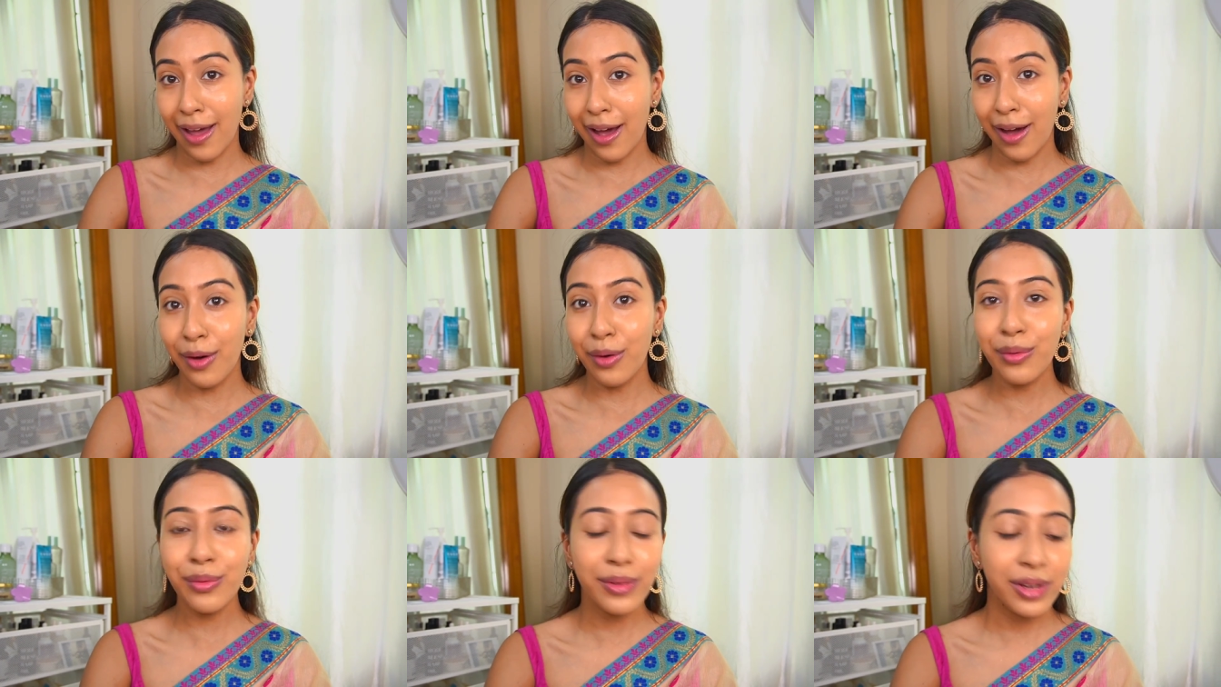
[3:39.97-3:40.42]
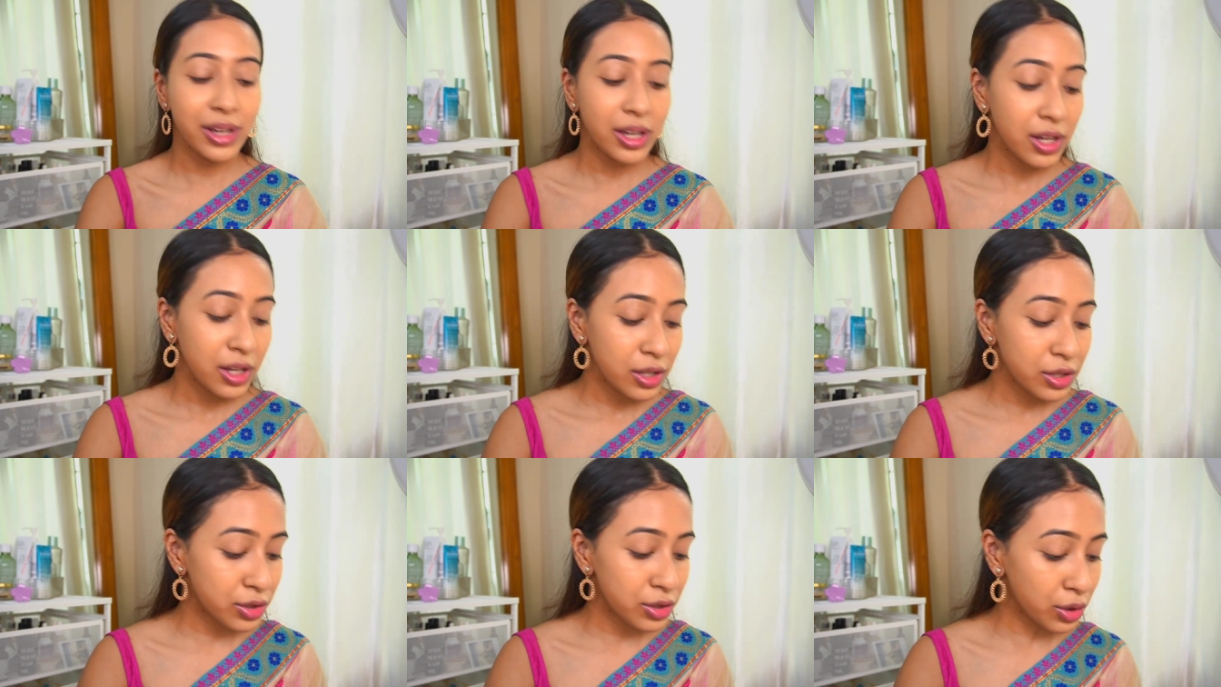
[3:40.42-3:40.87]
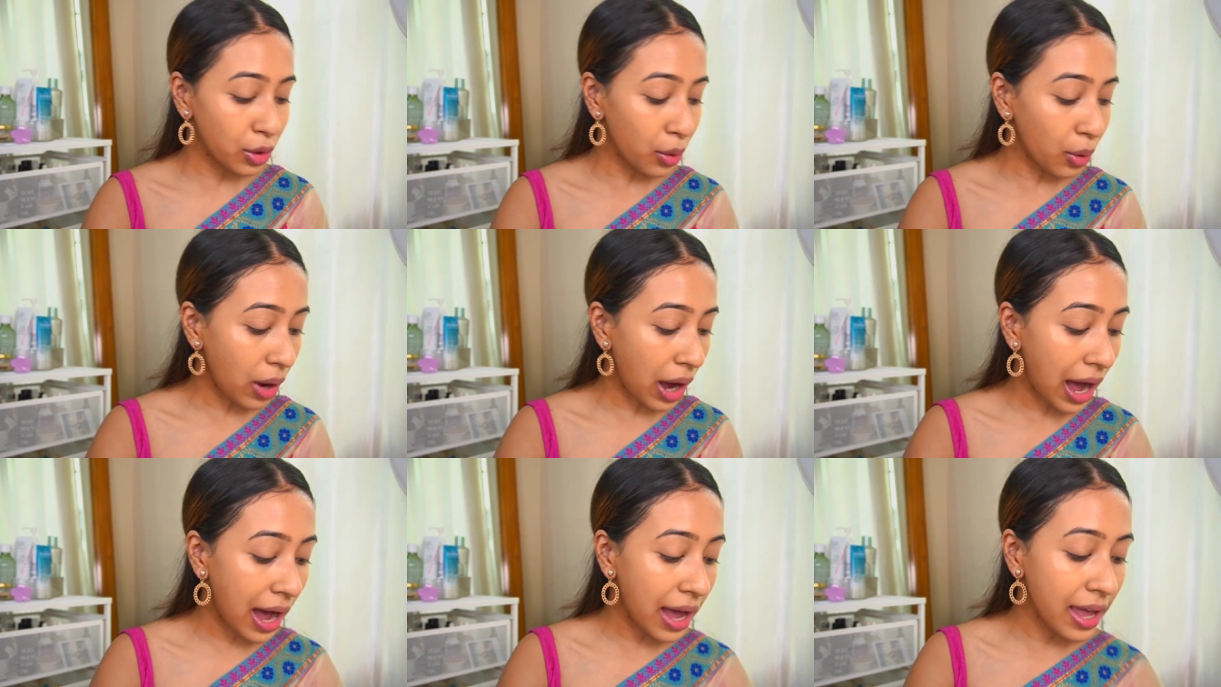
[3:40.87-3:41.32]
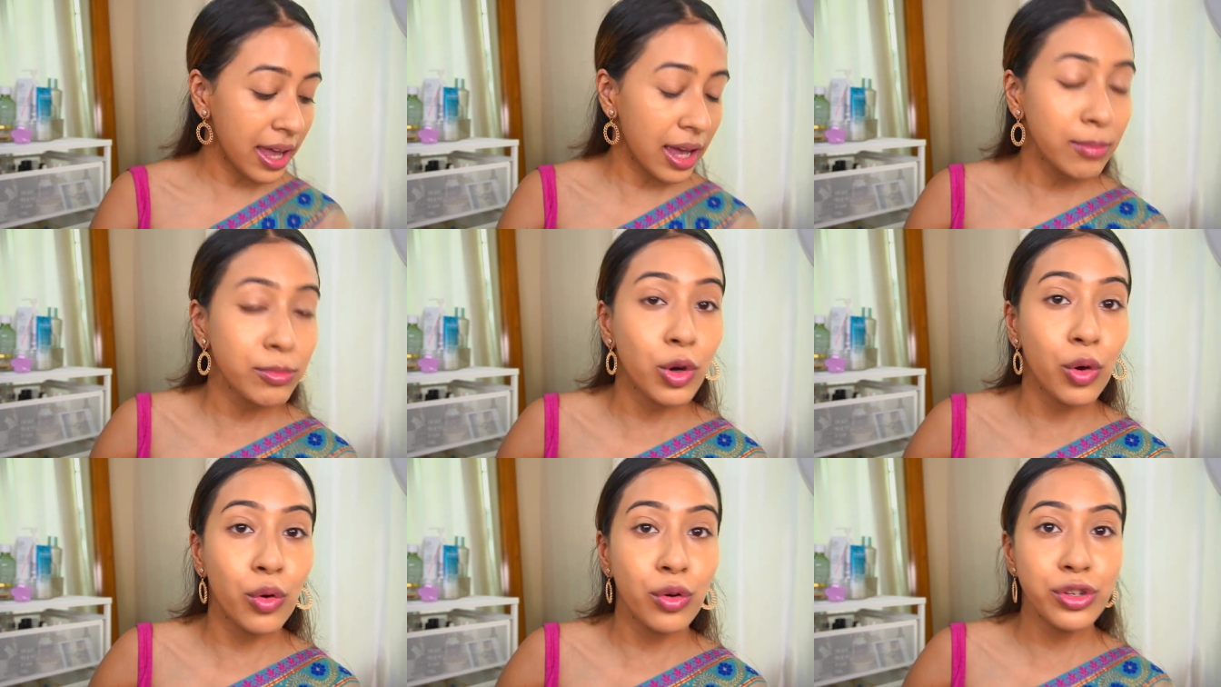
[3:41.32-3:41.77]
now. So I
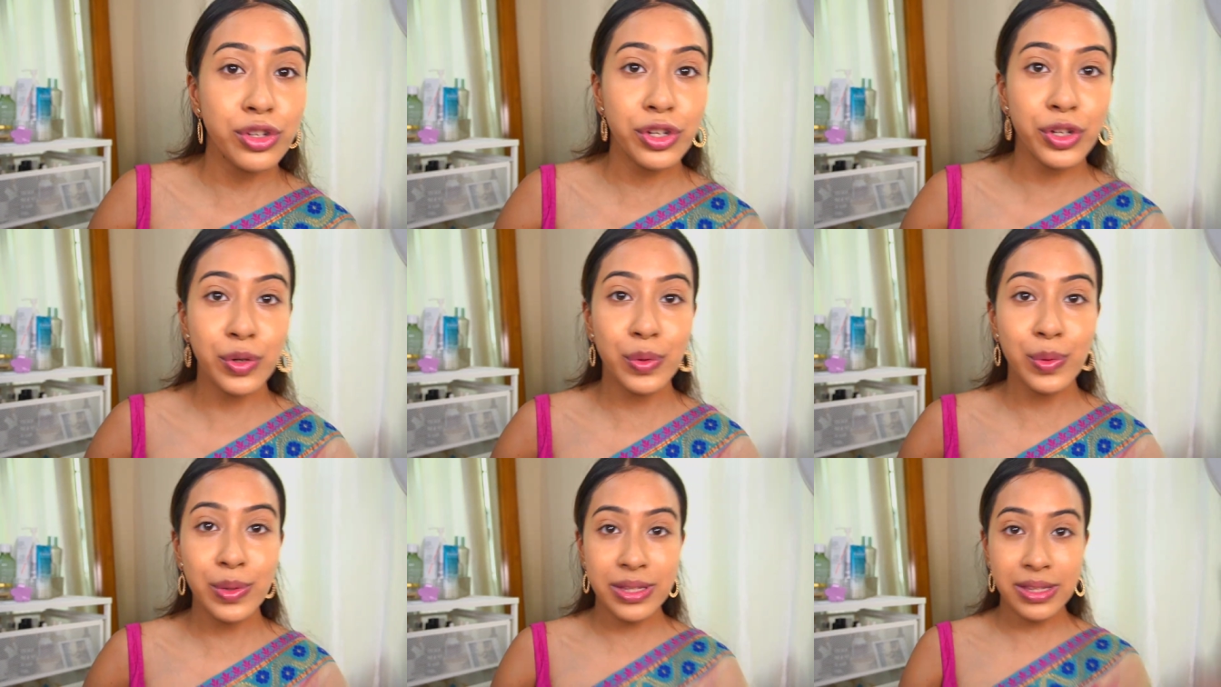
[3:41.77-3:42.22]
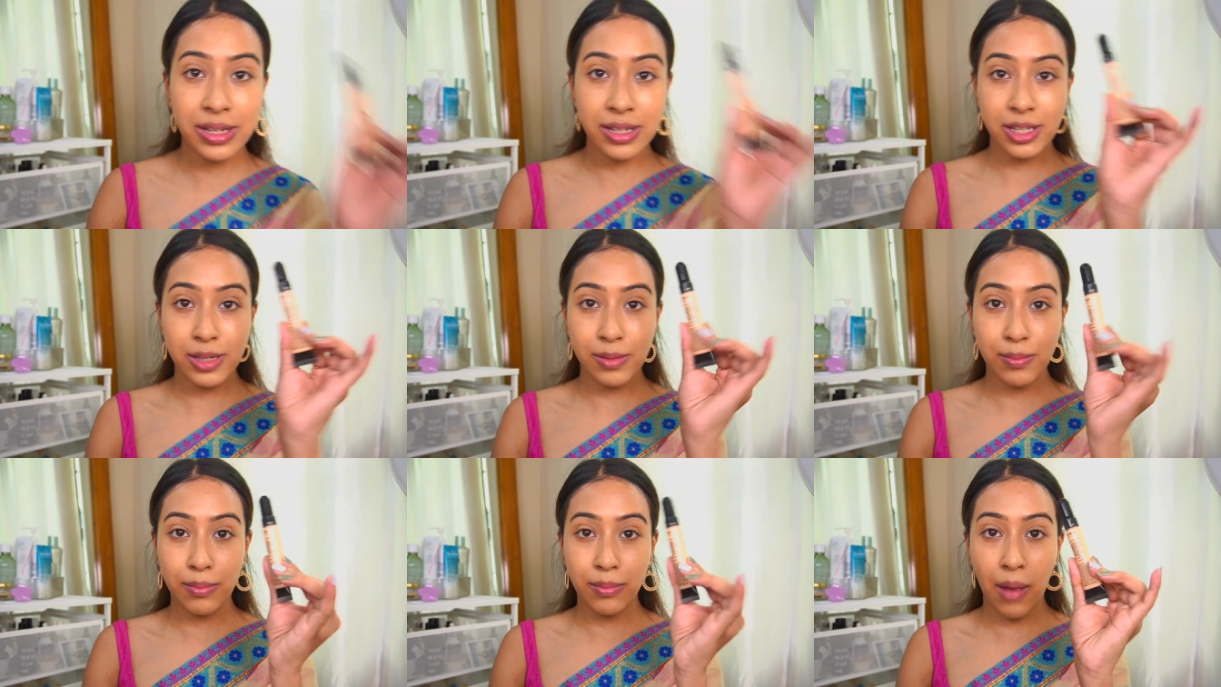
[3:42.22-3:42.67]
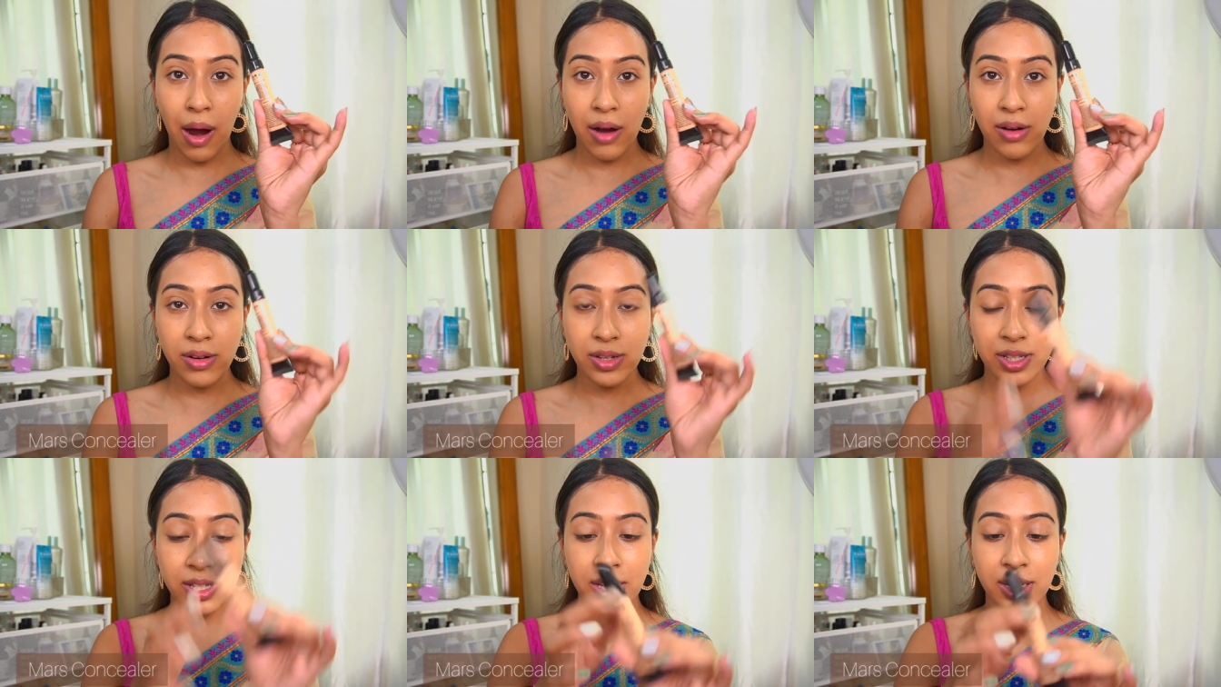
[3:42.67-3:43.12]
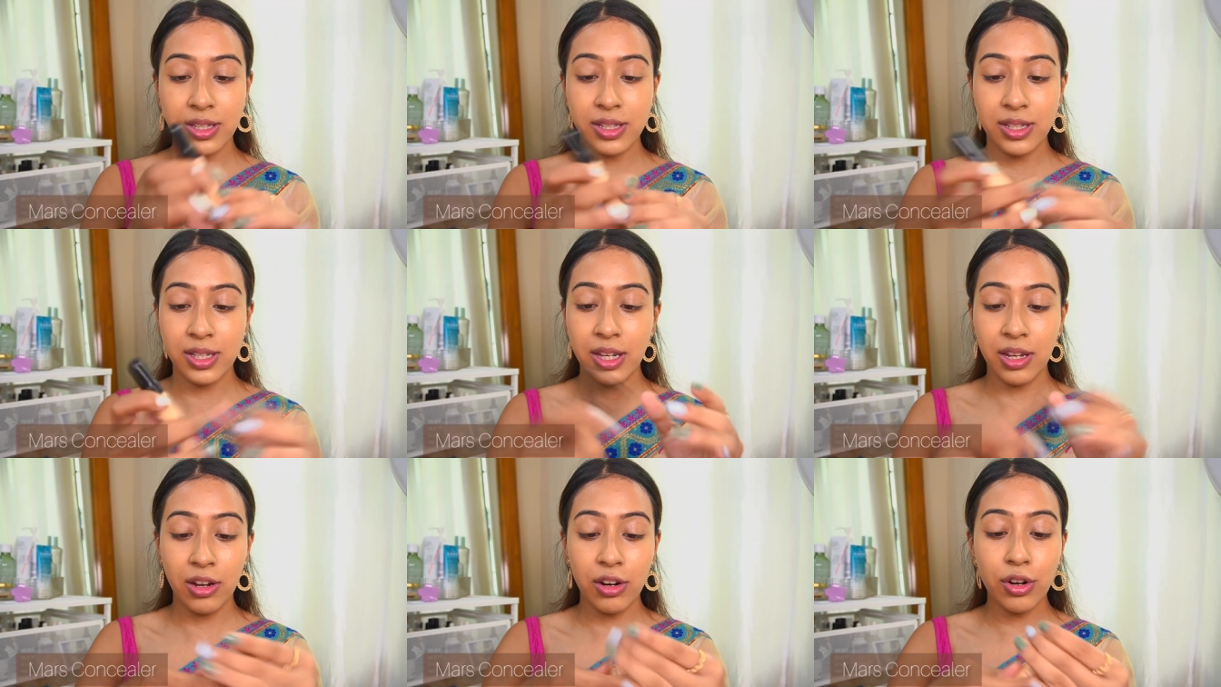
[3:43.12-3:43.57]
am going to use this Mars
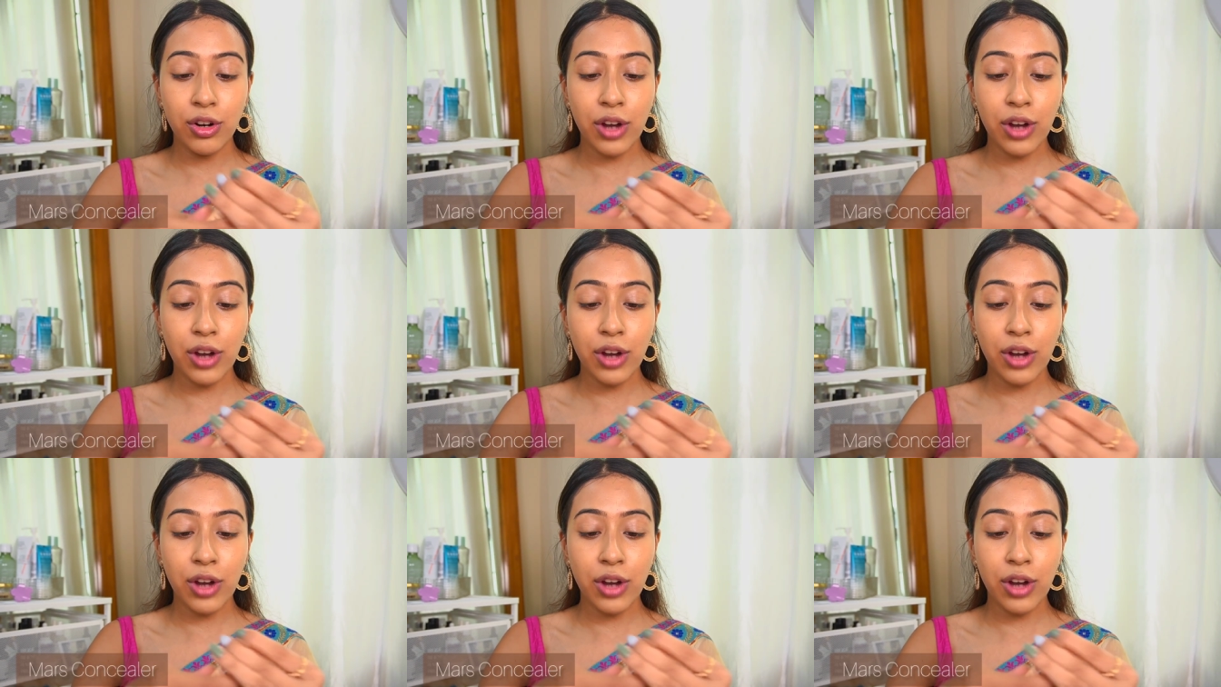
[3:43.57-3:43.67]
concealer,